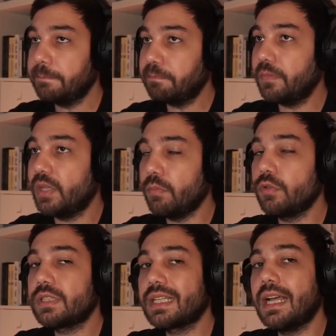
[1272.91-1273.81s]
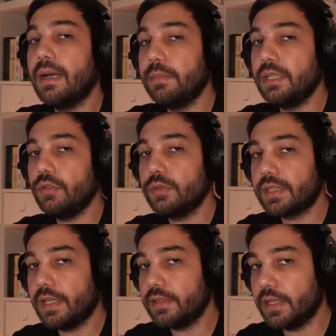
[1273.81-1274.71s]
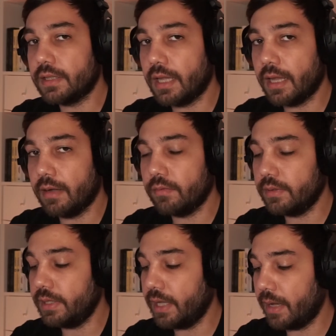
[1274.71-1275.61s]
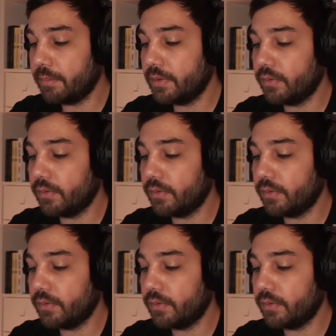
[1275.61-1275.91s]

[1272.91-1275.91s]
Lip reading: the most common use case that I have with the app,